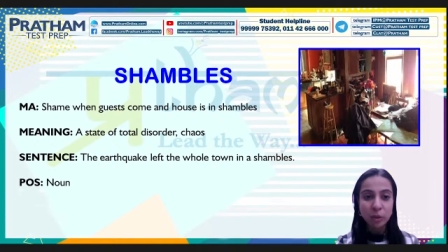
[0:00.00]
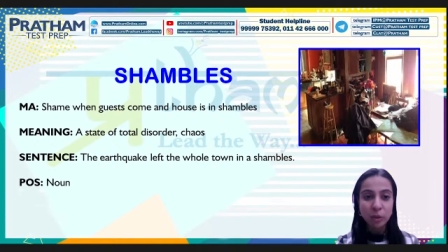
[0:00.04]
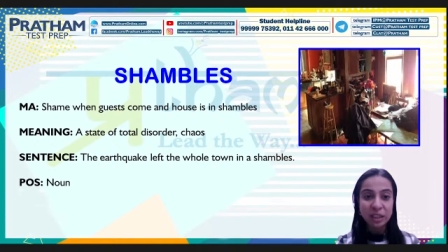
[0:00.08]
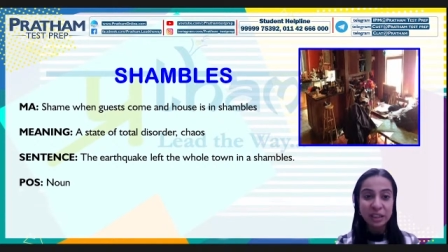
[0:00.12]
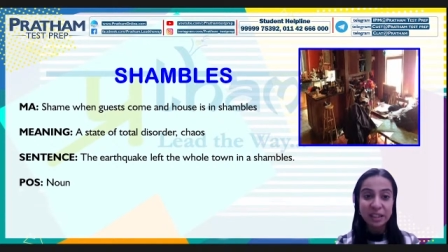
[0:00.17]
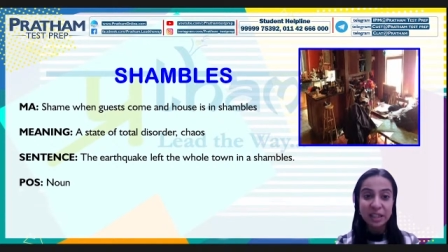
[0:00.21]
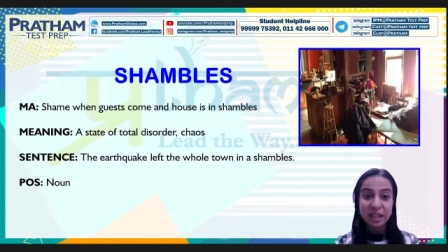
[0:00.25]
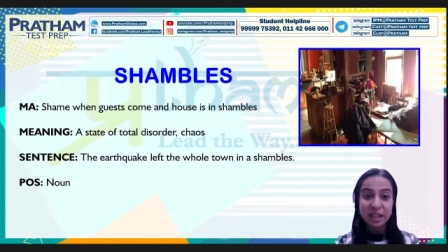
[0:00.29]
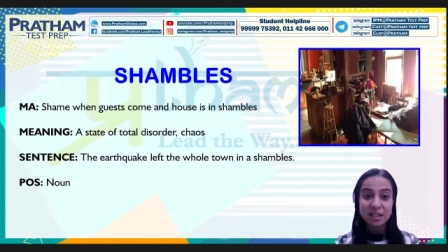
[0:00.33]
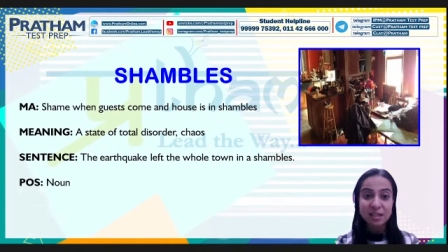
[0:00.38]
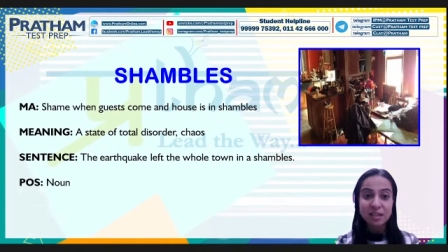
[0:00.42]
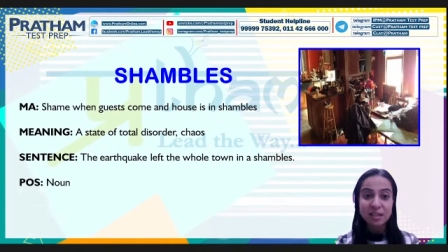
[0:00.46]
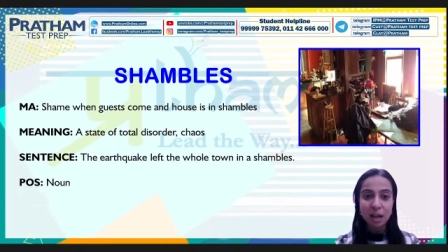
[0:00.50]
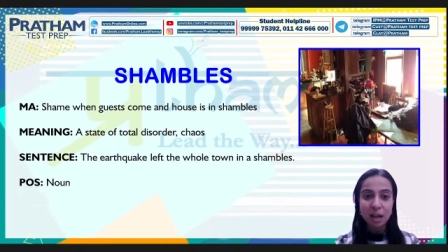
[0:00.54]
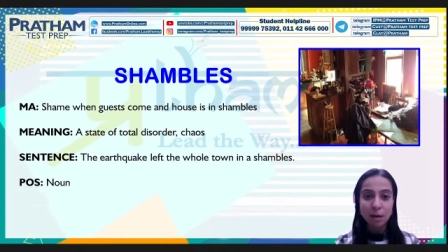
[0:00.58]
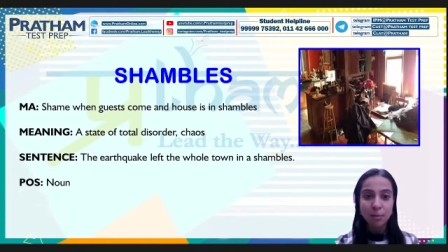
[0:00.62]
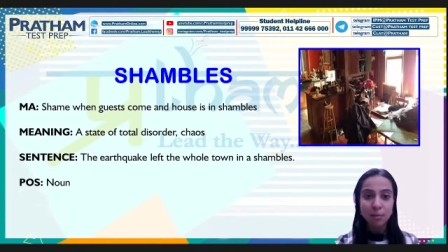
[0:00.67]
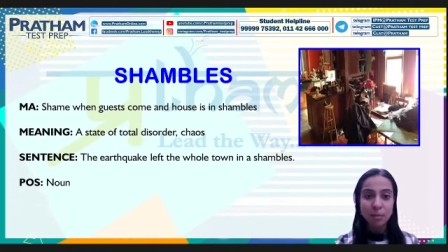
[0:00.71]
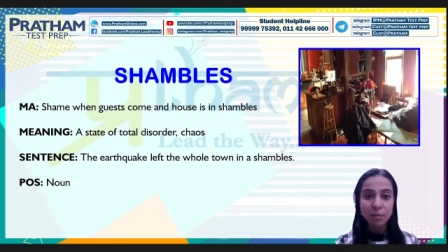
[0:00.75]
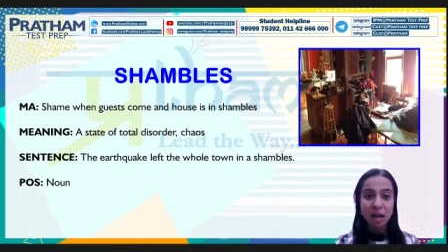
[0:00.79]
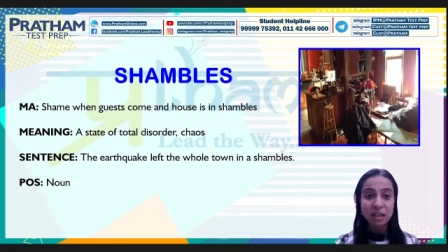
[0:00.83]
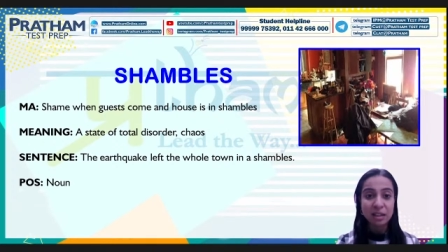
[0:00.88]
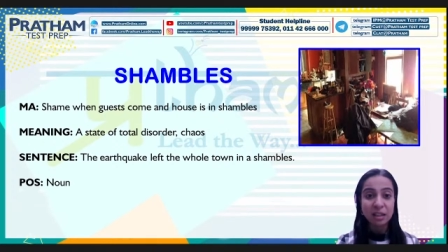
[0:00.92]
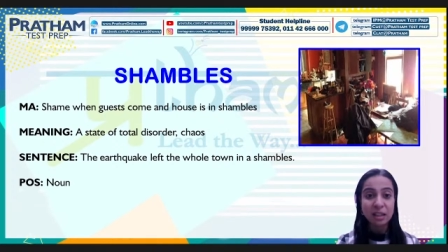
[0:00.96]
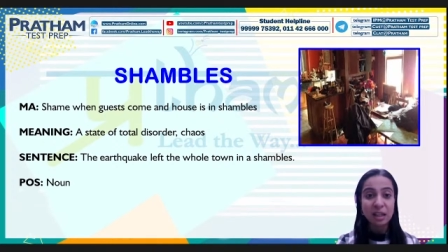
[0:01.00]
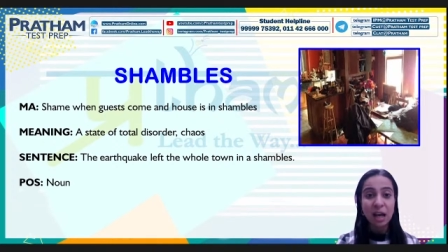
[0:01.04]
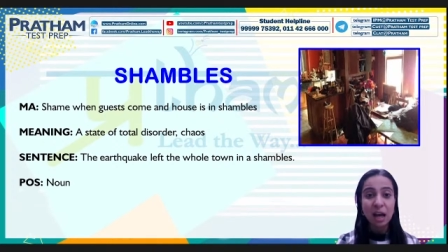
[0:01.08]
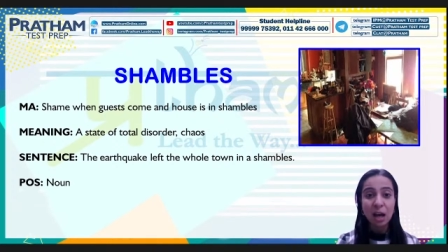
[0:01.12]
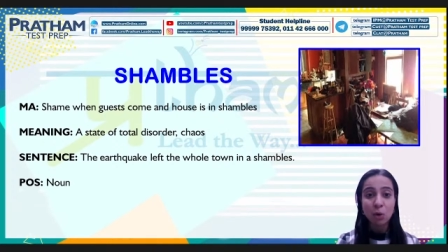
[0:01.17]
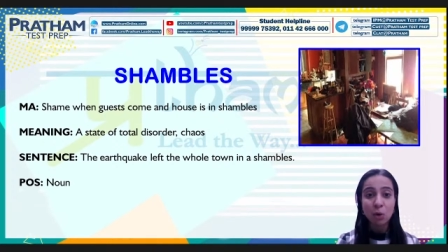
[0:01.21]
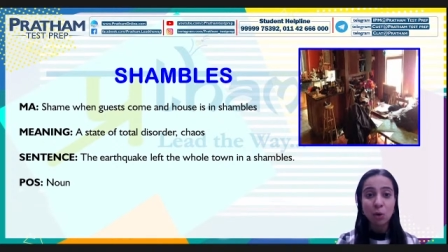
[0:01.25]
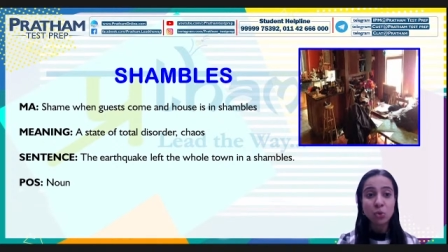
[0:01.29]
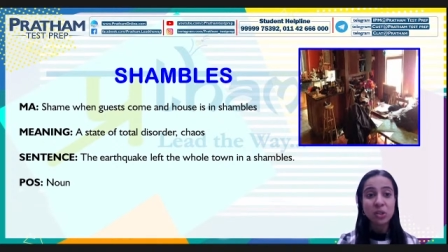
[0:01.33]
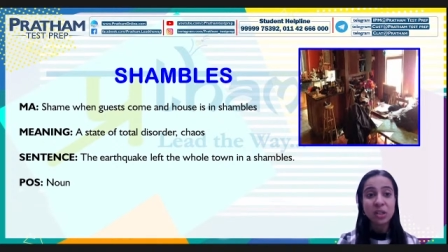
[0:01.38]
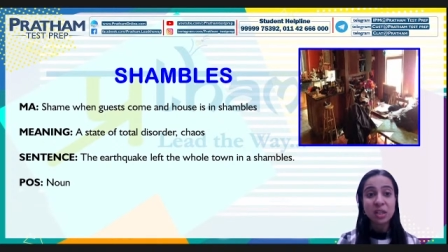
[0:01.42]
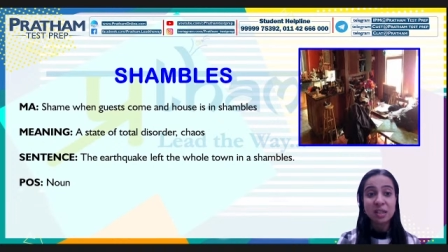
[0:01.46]
when guests come and the
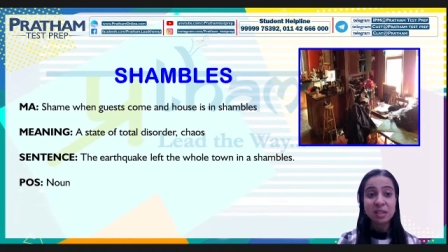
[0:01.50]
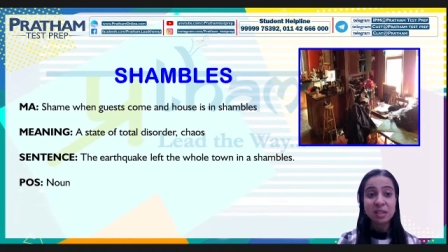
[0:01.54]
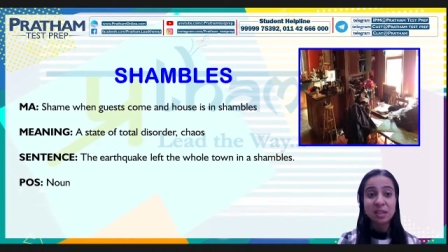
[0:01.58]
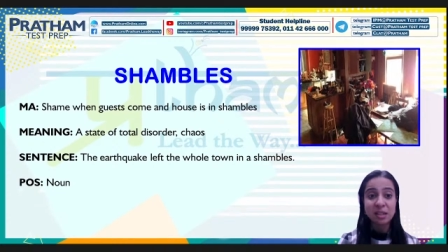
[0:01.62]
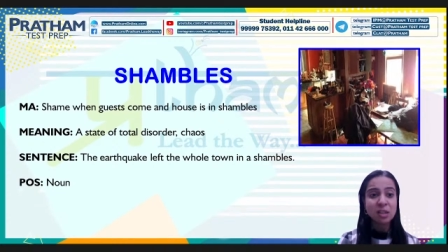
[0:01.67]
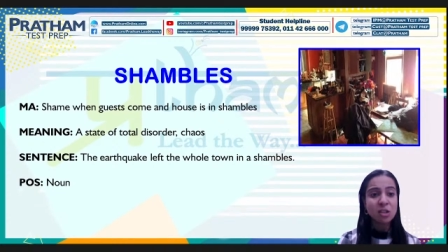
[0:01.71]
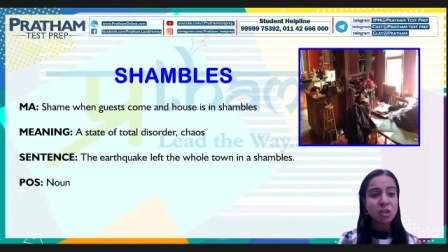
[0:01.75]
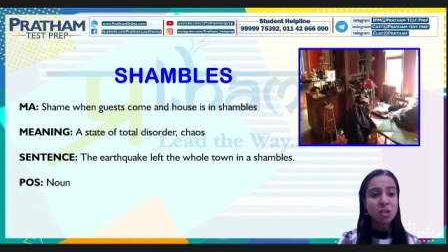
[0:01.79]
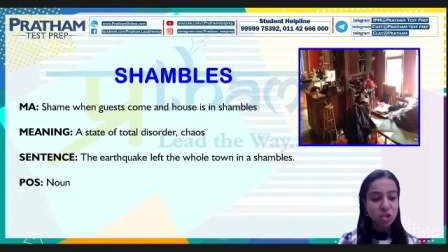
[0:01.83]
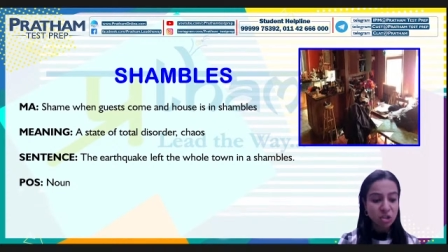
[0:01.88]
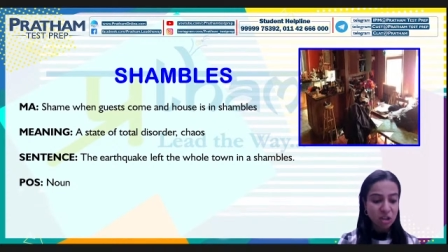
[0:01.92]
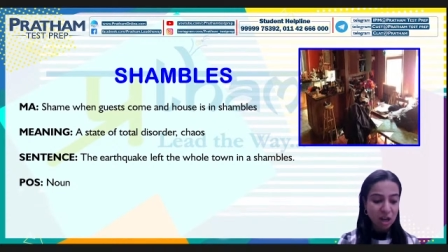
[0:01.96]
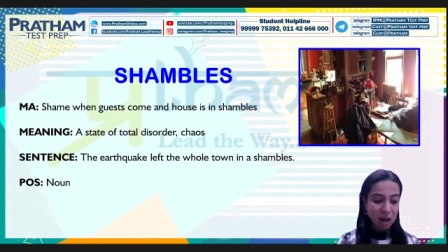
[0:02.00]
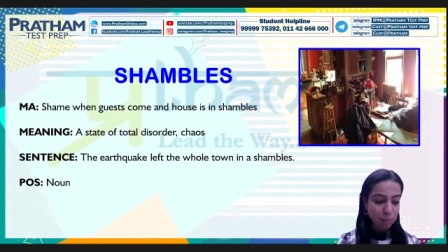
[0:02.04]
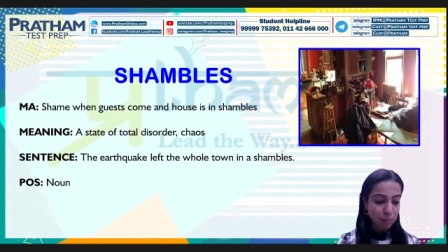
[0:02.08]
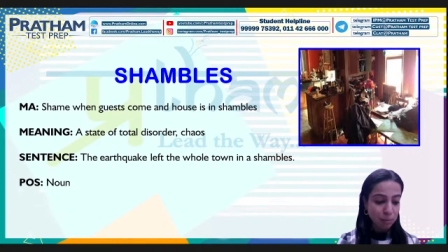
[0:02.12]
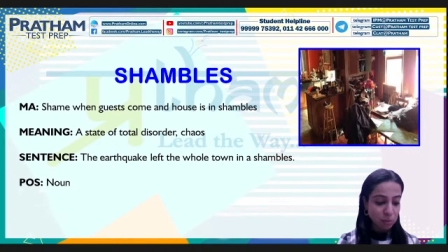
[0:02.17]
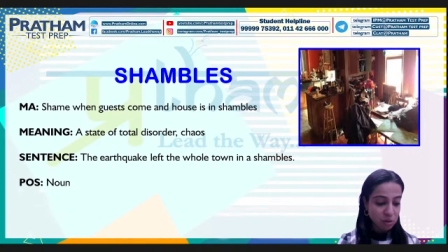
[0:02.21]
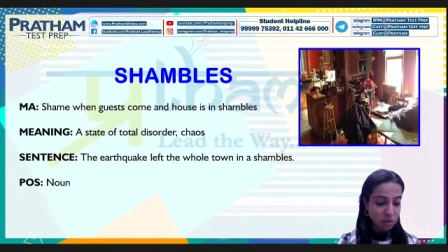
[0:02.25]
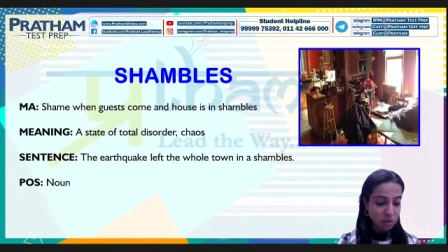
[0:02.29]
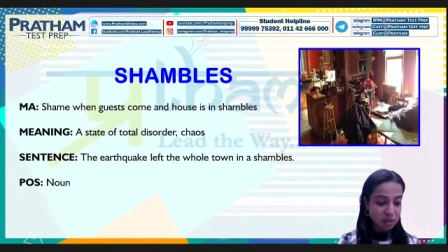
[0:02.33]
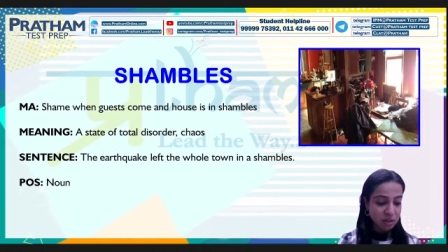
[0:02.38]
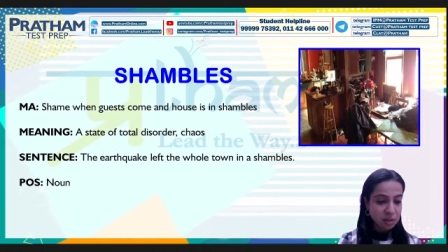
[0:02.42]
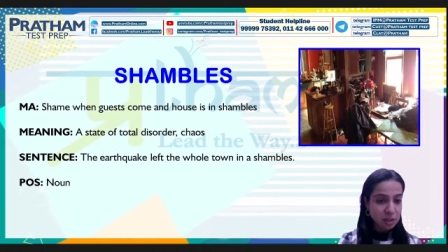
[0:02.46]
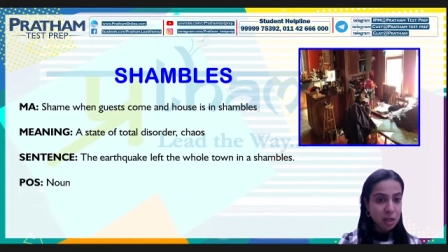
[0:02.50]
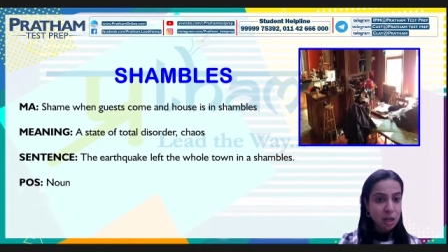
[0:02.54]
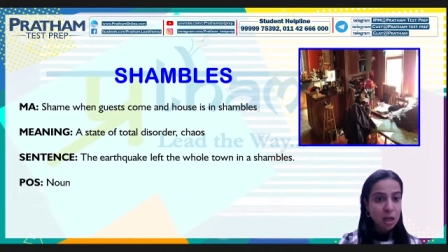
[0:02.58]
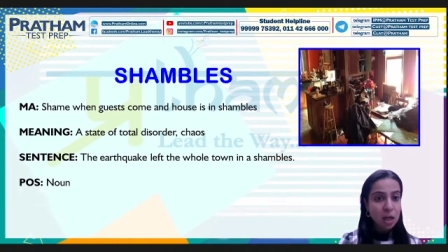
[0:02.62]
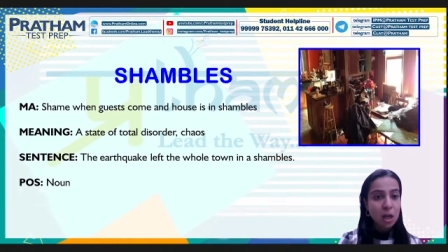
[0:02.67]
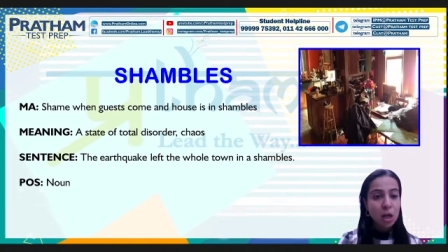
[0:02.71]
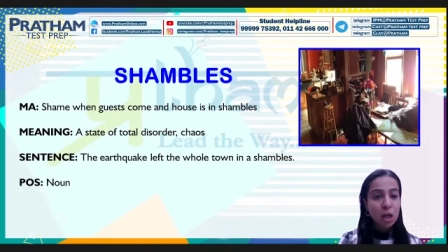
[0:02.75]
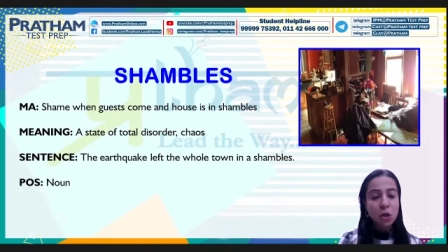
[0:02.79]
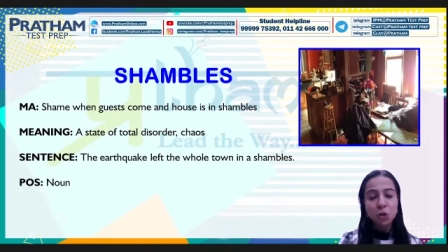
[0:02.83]
house is in shambles.